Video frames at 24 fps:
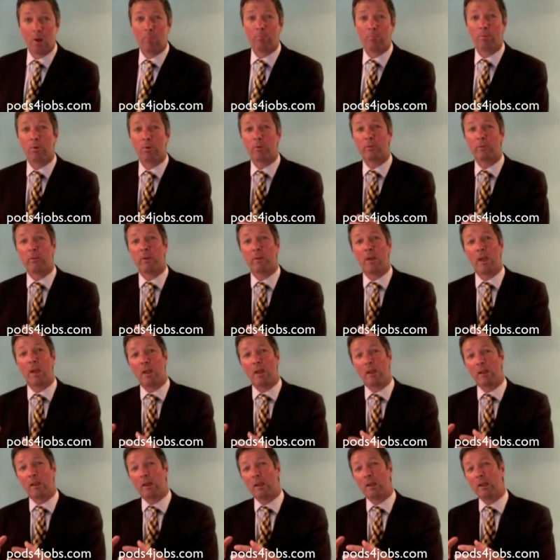But
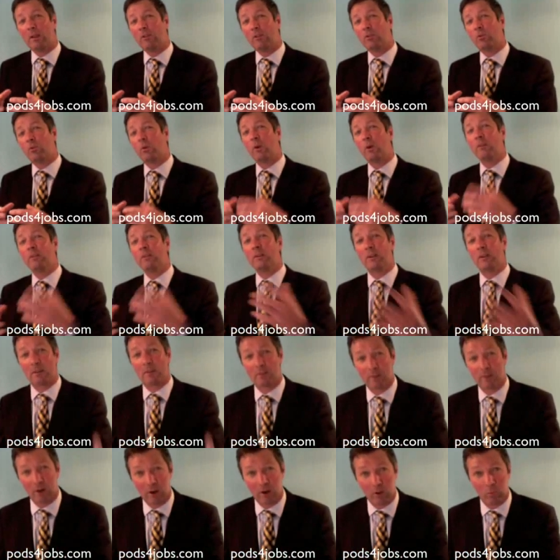in 20 years'
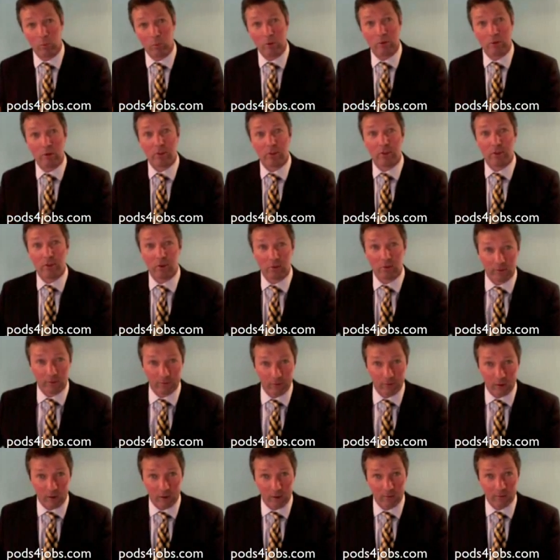time, when you're
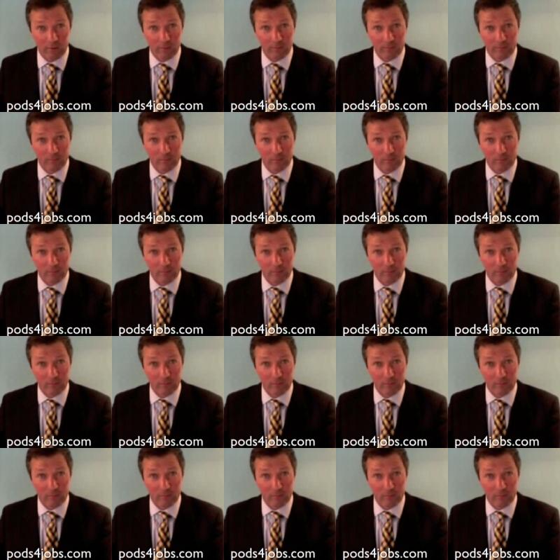35,